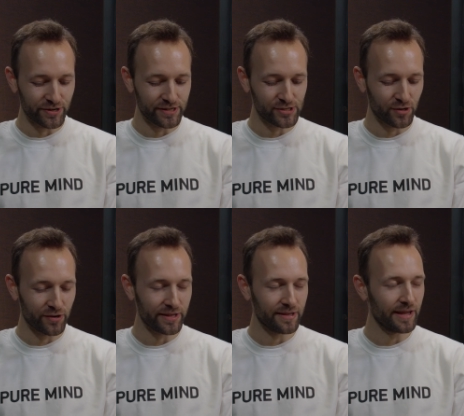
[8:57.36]
it's
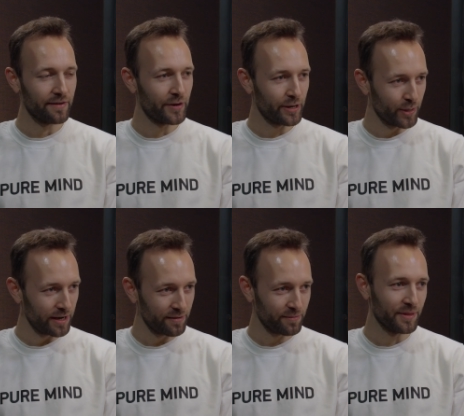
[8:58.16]
already done very
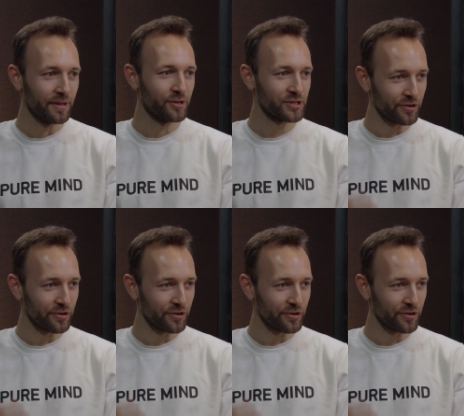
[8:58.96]
well. The Oscar